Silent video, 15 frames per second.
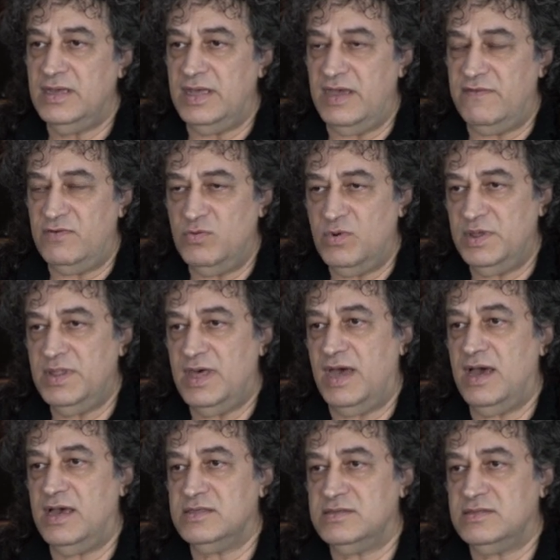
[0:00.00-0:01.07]
Everyone
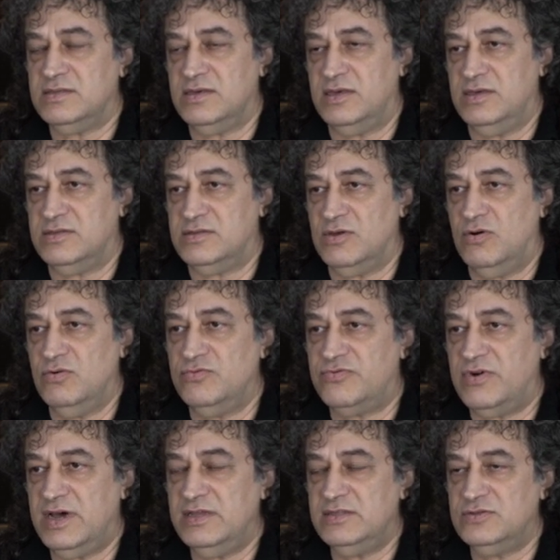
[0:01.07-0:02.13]
has his own
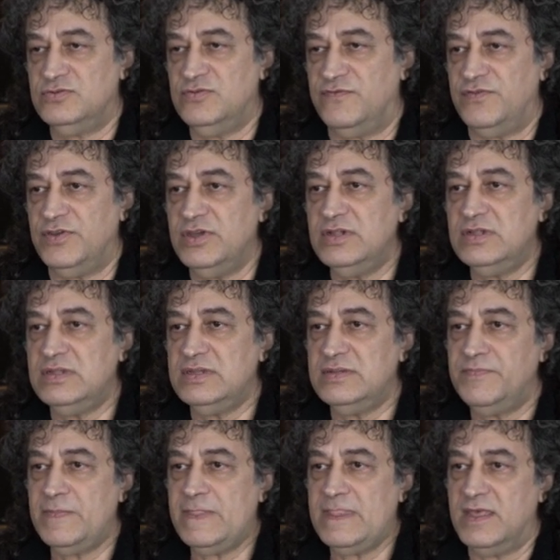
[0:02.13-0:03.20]
right to feel
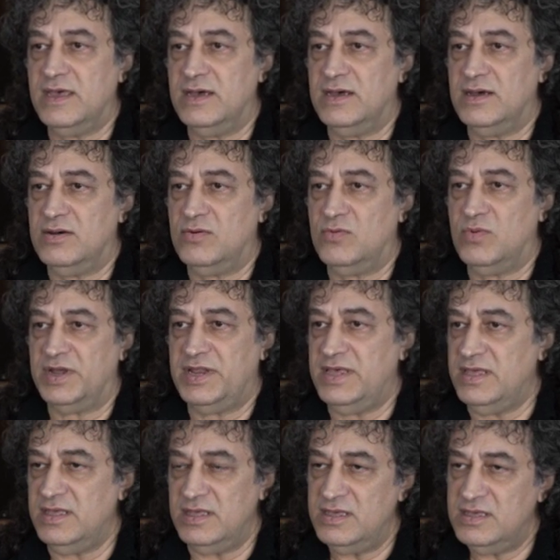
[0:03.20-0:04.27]
what
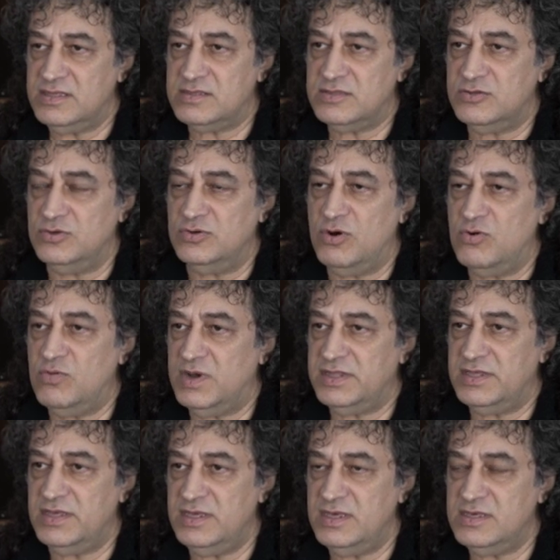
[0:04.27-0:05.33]
he is, to know
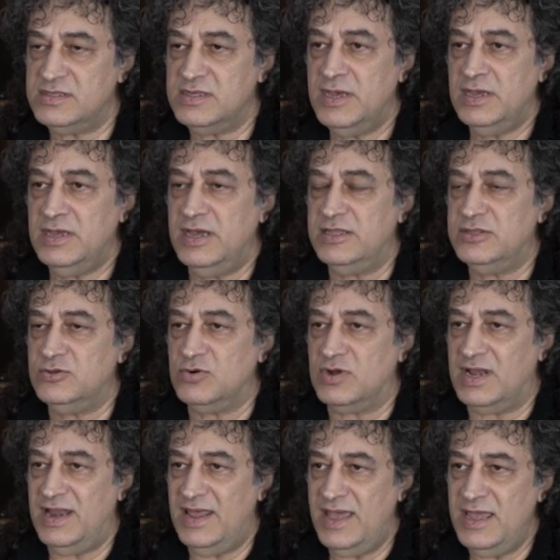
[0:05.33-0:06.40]
what he is, and to
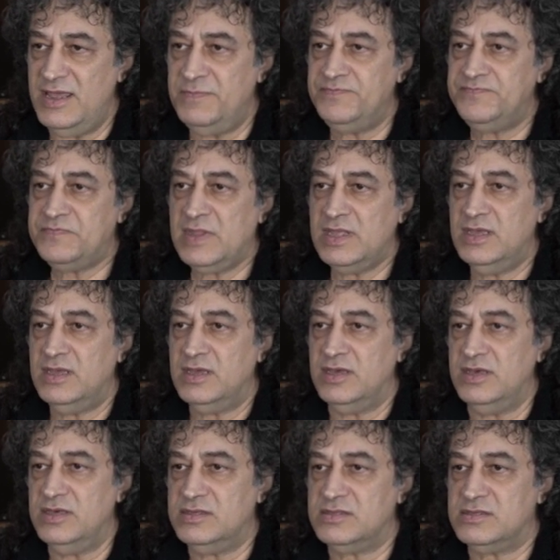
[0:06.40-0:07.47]
claim
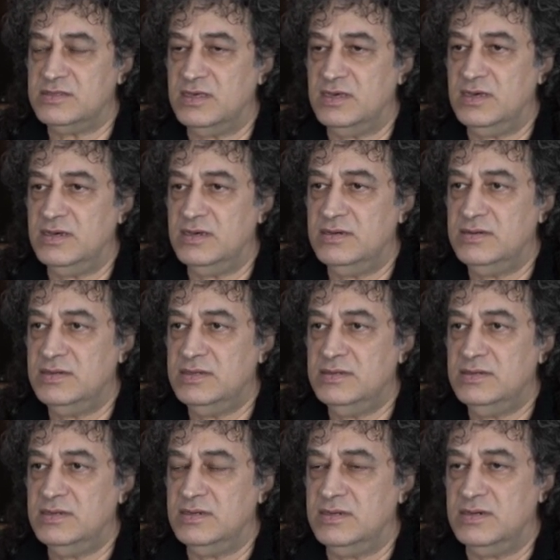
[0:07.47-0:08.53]
his
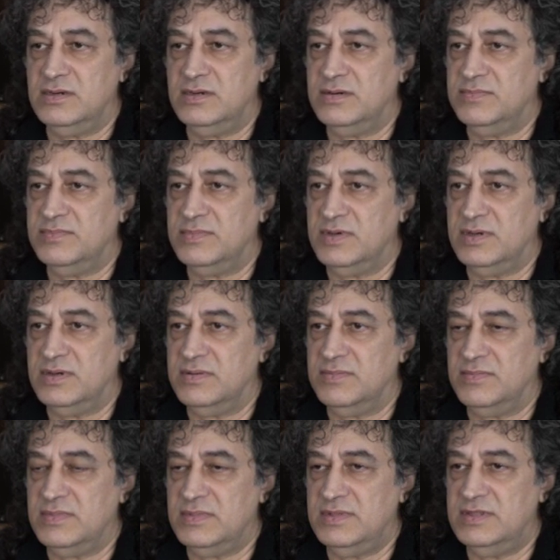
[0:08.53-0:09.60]

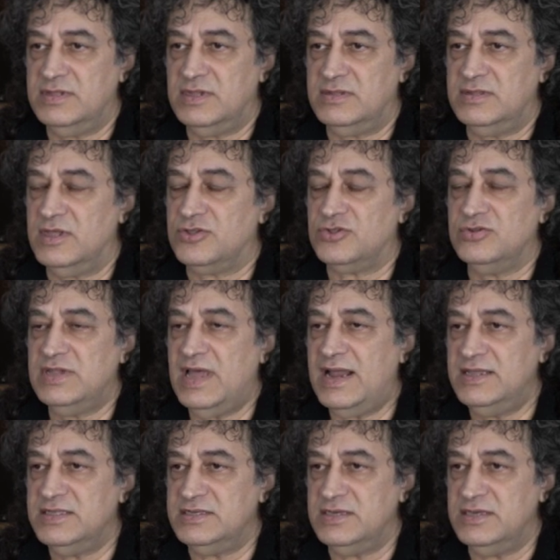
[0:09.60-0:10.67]

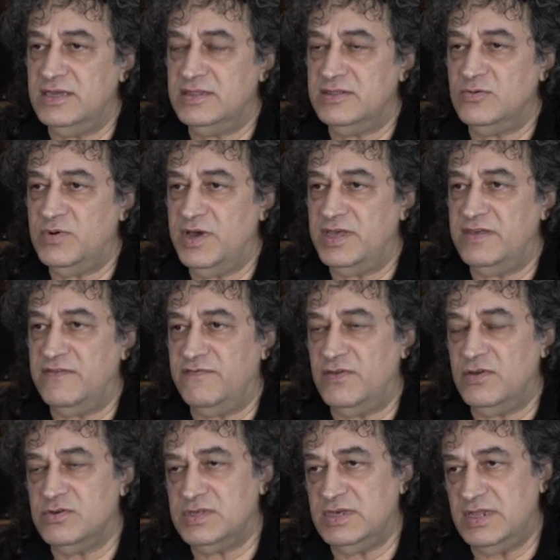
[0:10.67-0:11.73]
nationality in the way he
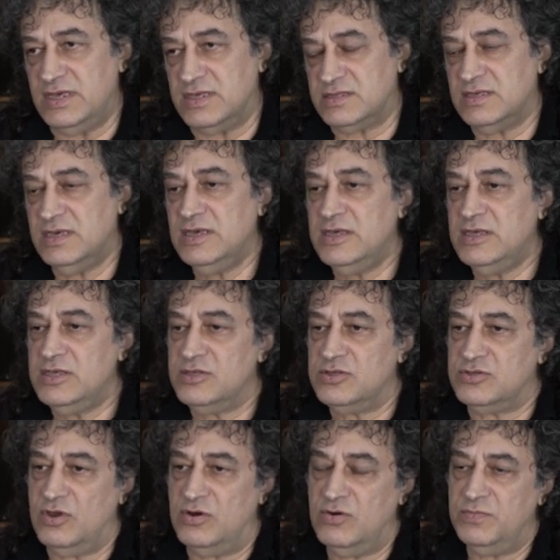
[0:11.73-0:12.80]
feels it is.
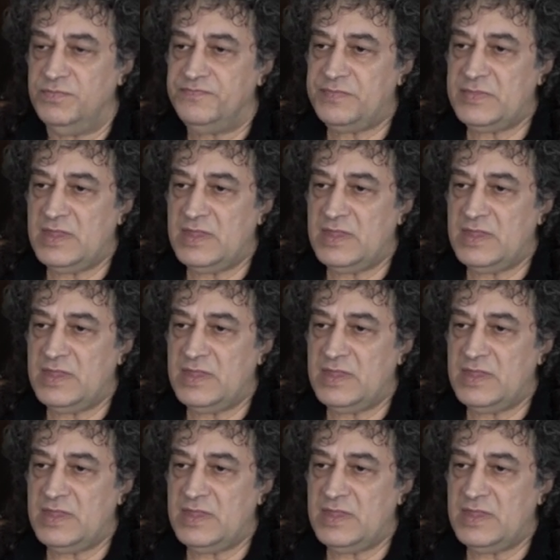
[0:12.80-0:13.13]
So